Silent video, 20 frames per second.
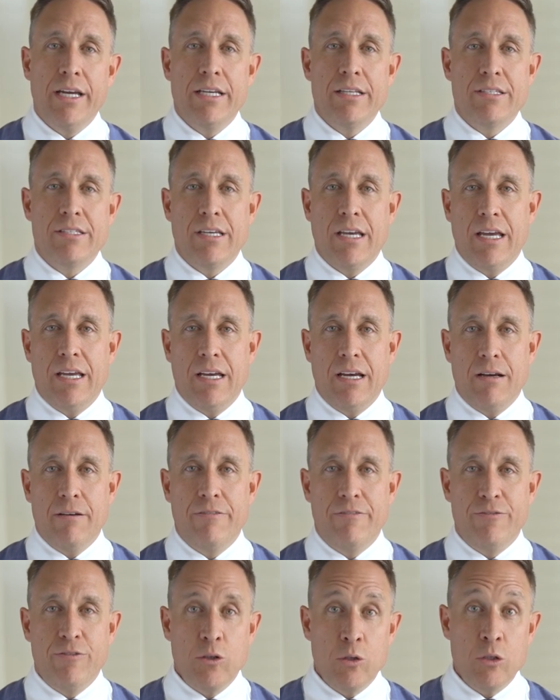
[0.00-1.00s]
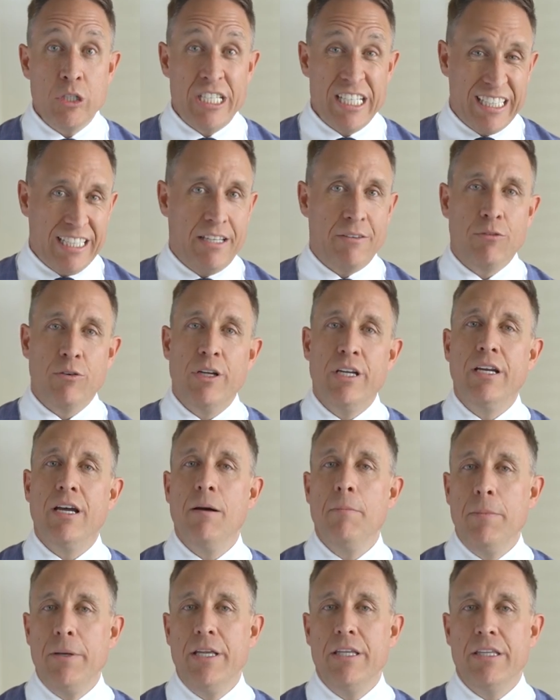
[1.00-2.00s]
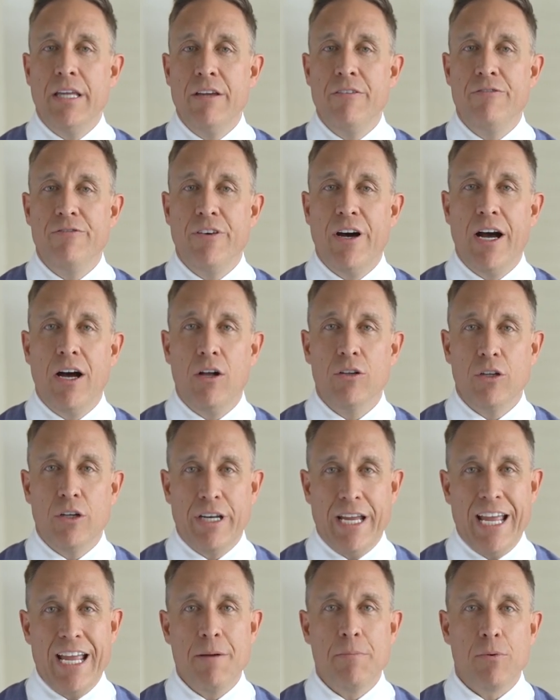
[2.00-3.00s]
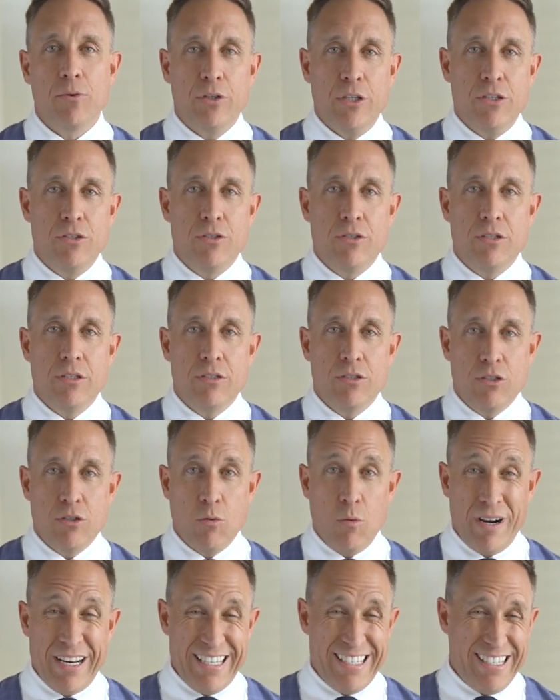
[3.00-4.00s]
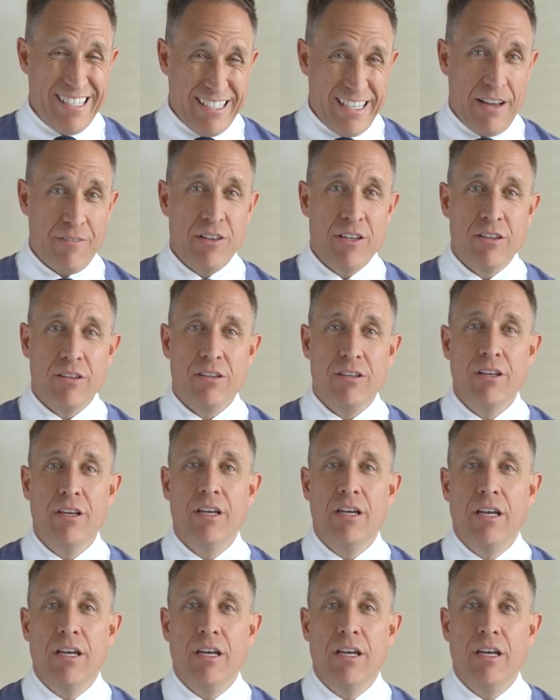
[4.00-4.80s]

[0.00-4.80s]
It's a food delivery company. They filed on April the 27th.